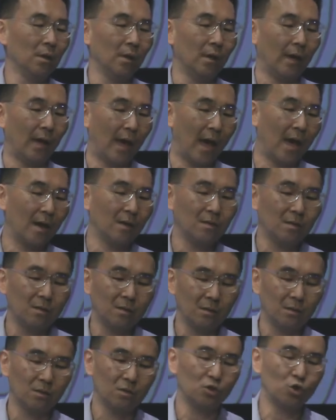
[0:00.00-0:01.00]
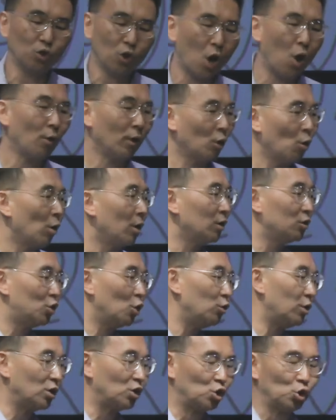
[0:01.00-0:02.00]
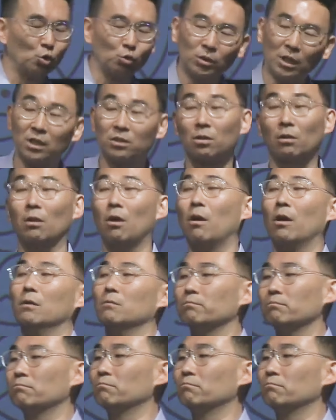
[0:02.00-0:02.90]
And, you know, in order to do this, you need to learn.